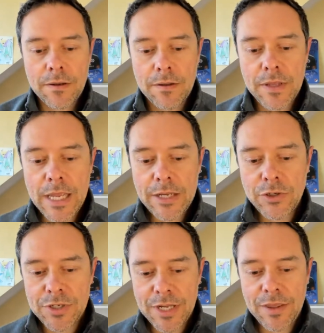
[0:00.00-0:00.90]

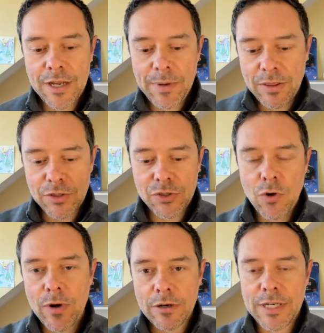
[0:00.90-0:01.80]
interesting thing about the
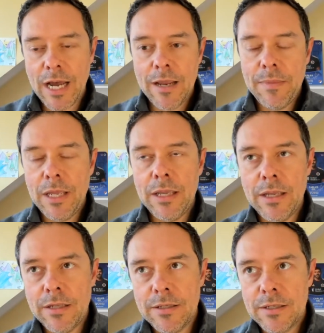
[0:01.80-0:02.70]
Sorare time
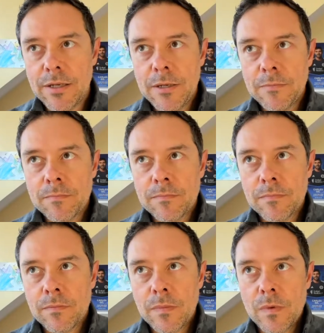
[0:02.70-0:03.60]
is
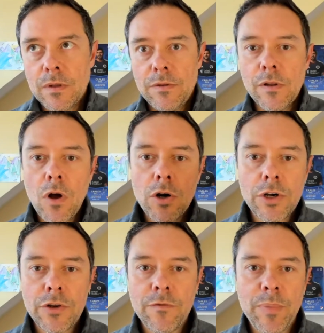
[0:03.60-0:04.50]
the longer
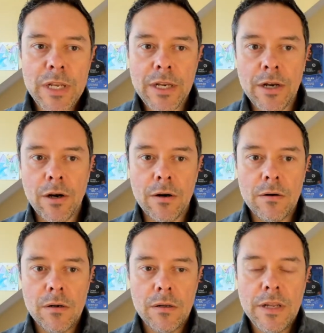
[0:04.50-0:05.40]
you've been here,
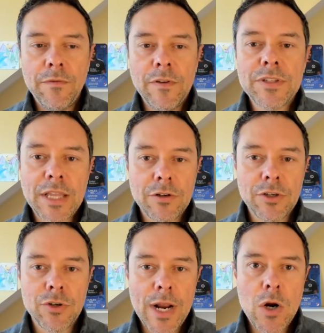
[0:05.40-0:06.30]
it feels like there's a
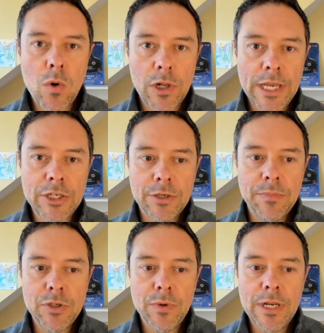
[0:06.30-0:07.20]
direct correlation
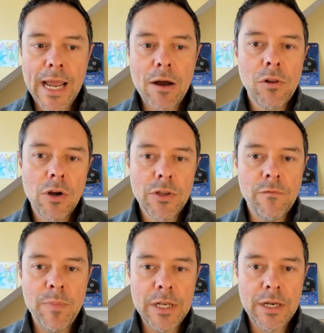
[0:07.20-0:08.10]
between how long
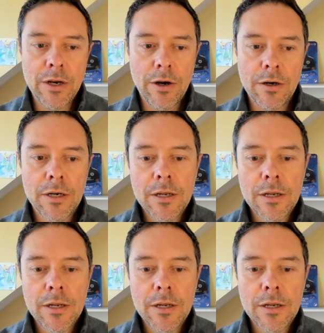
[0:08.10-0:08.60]
you've been here